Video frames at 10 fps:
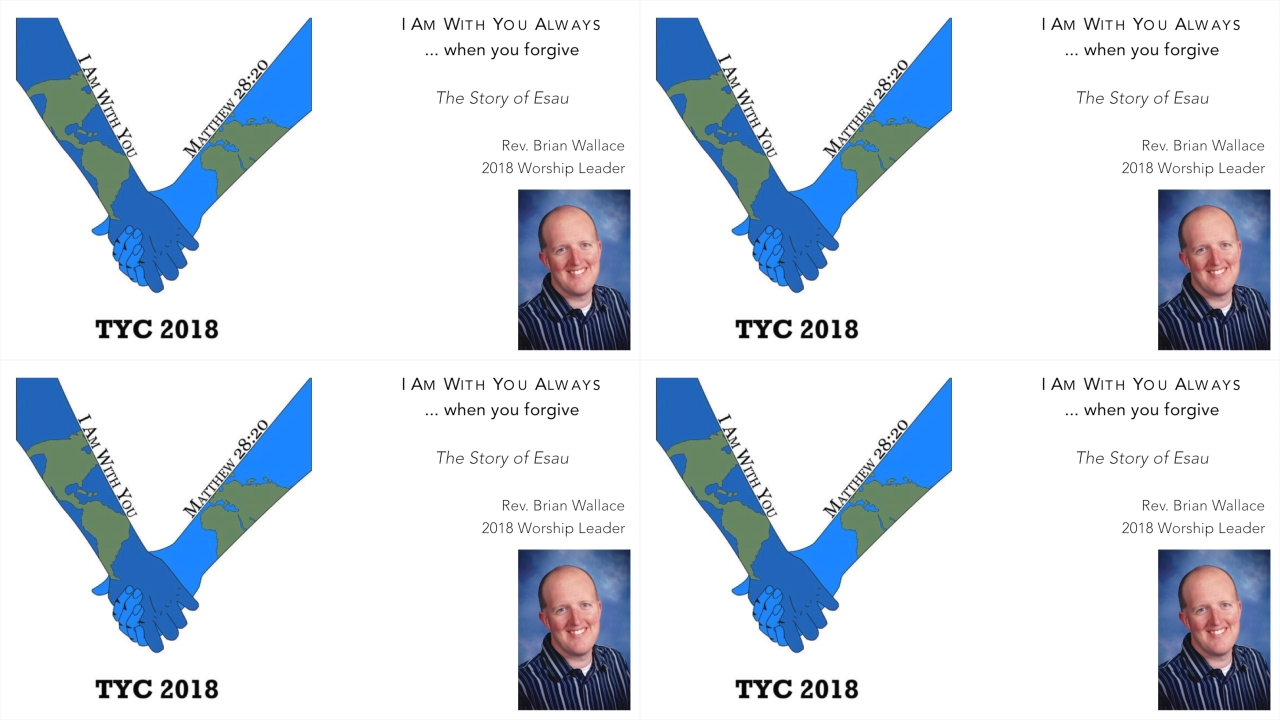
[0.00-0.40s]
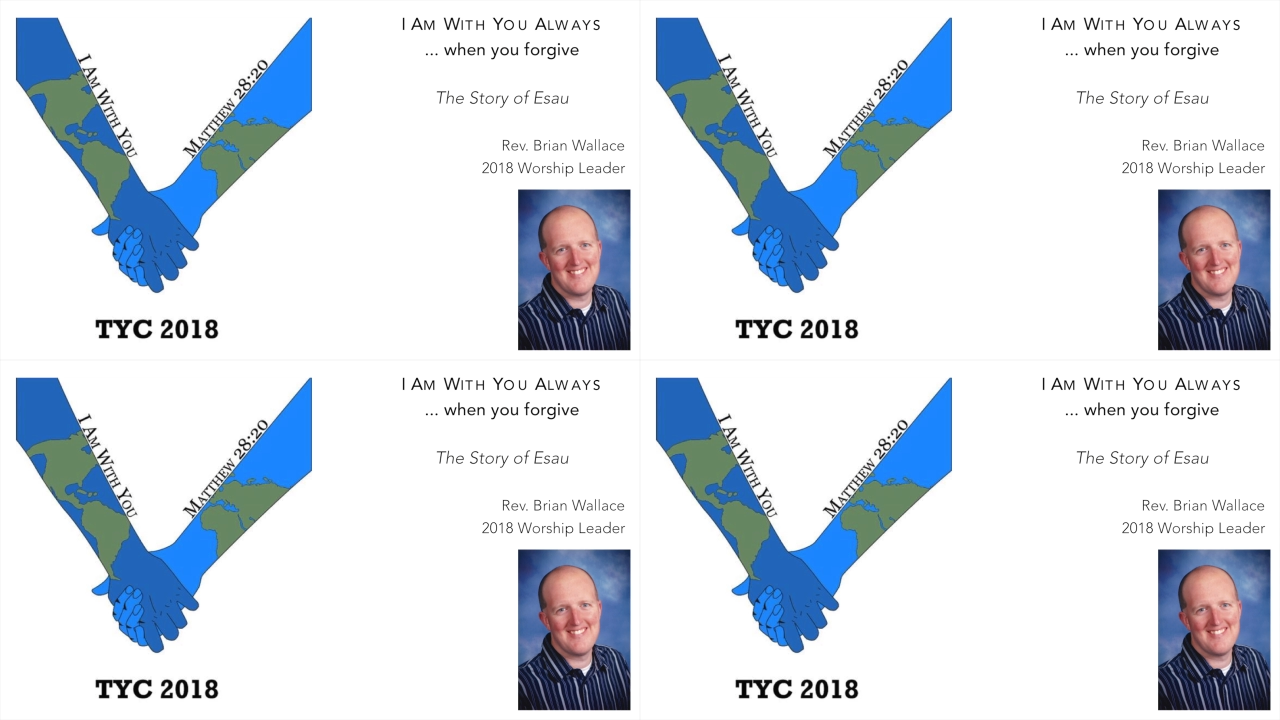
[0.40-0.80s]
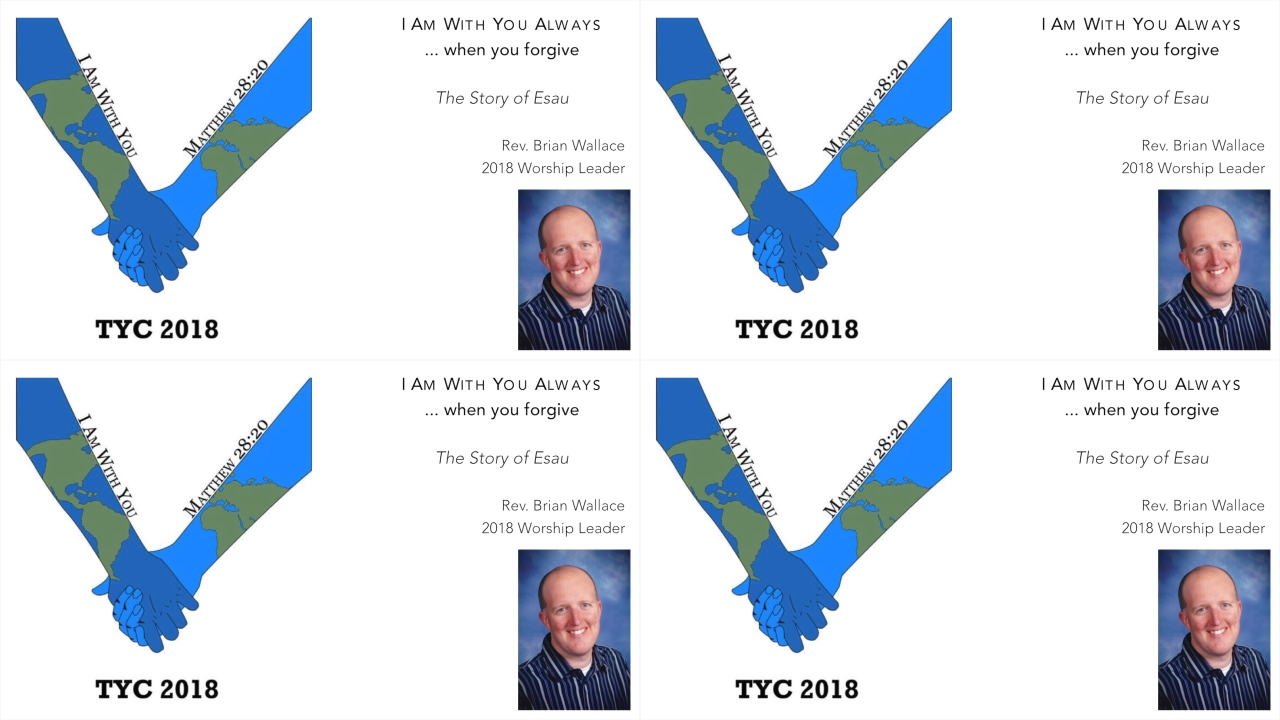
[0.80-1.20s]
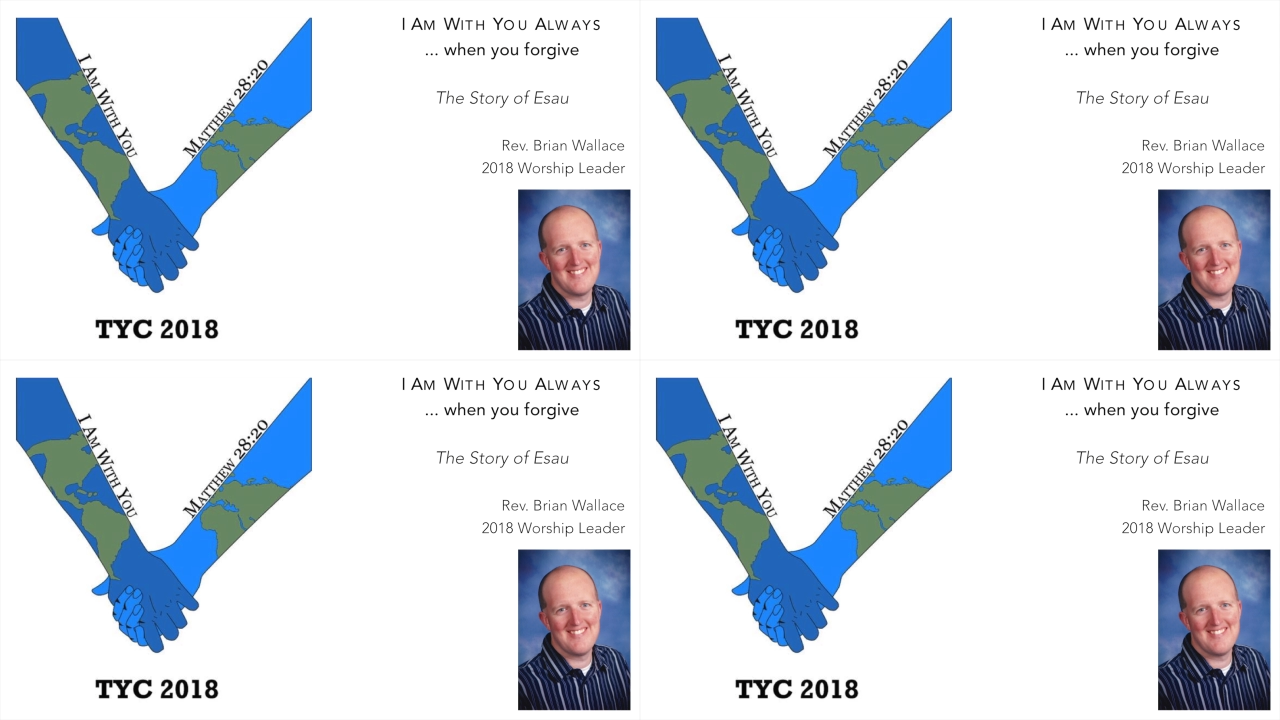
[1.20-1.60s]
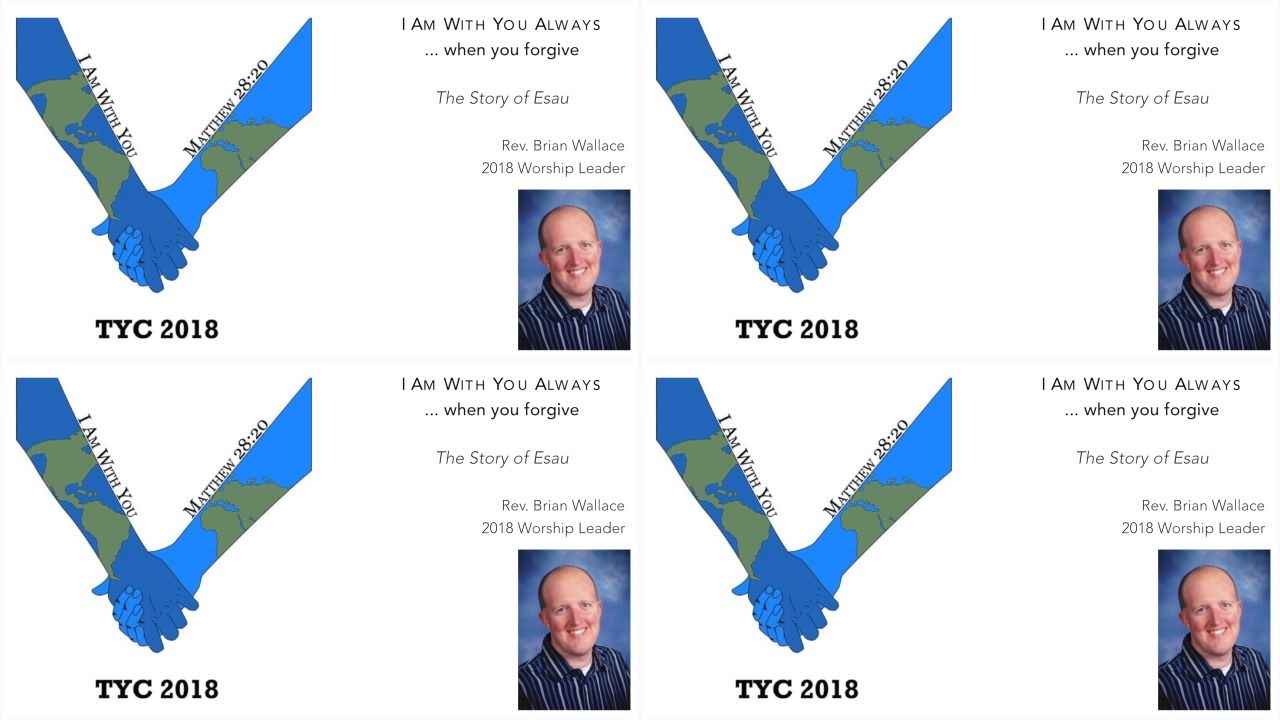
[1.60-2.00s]

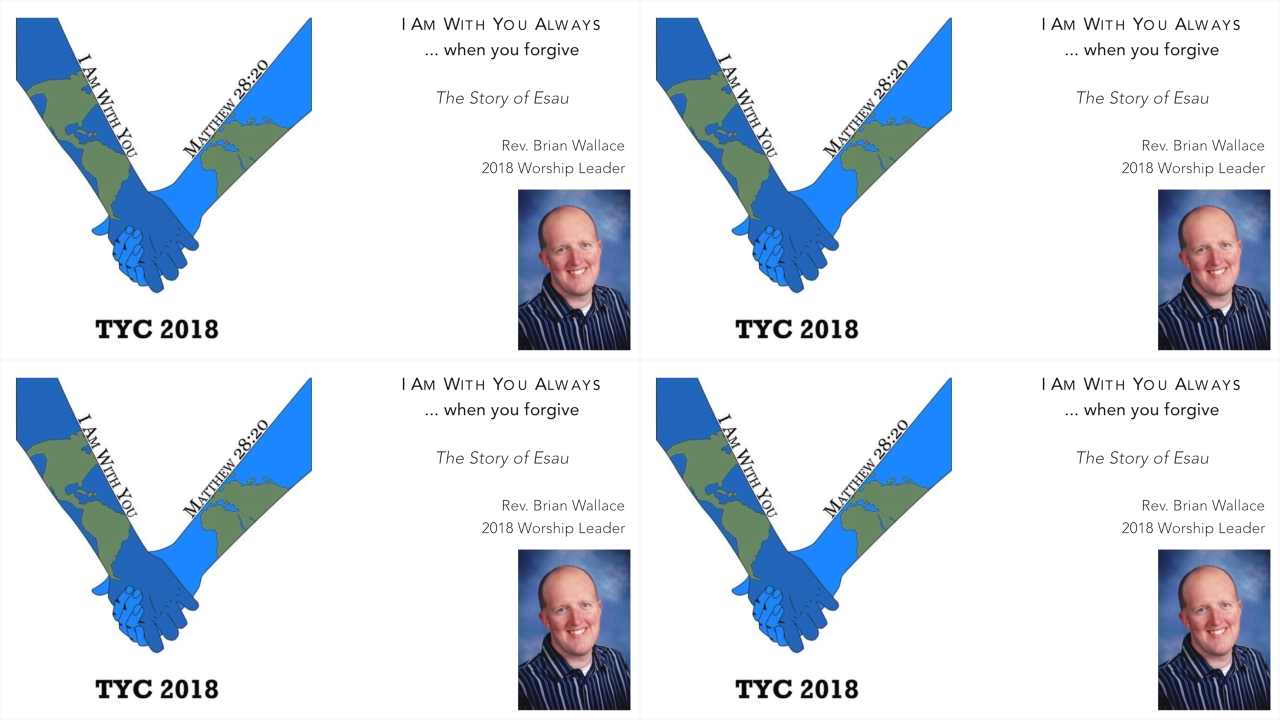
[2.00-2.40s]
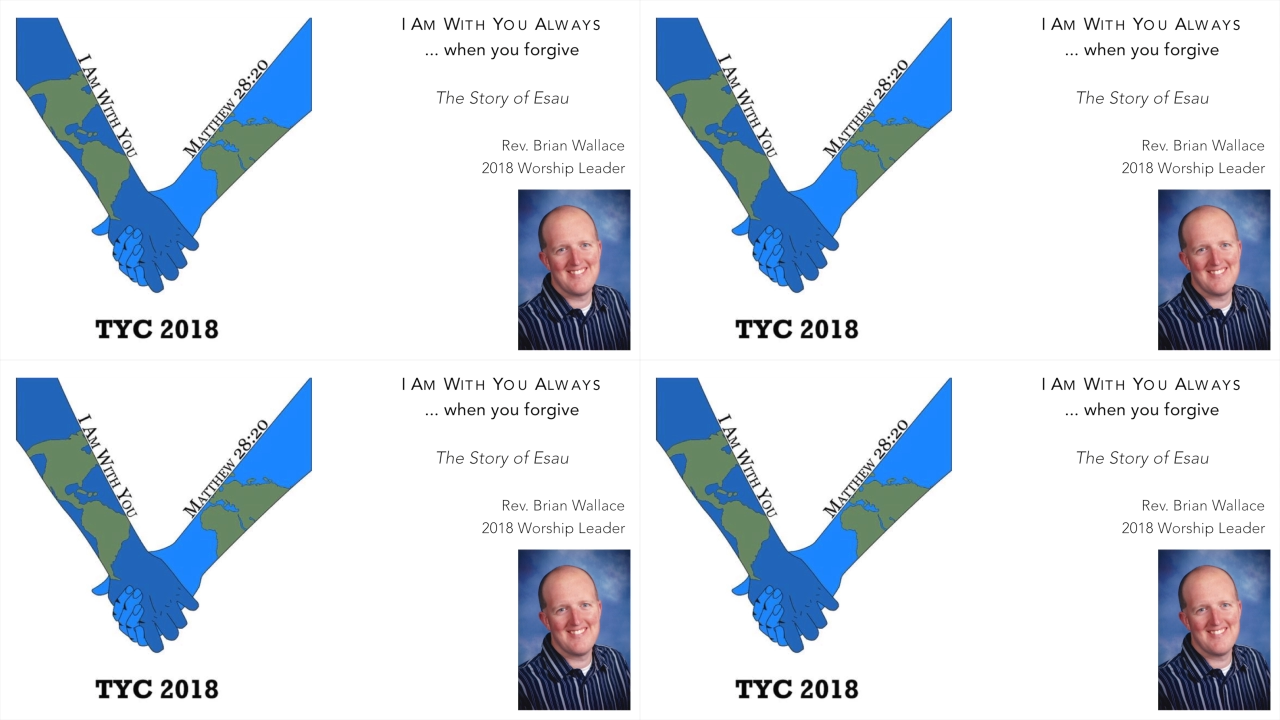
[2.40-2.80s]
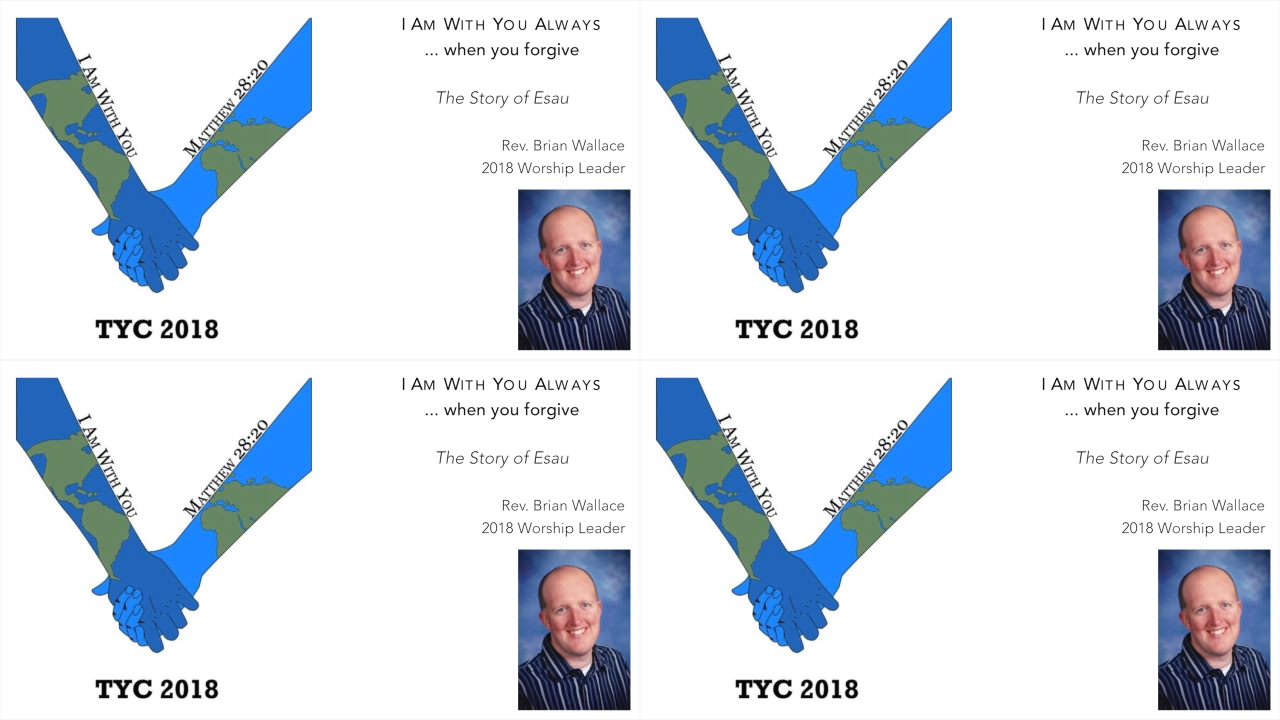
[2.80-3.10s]
The face doesn't move, so there is nothing to read.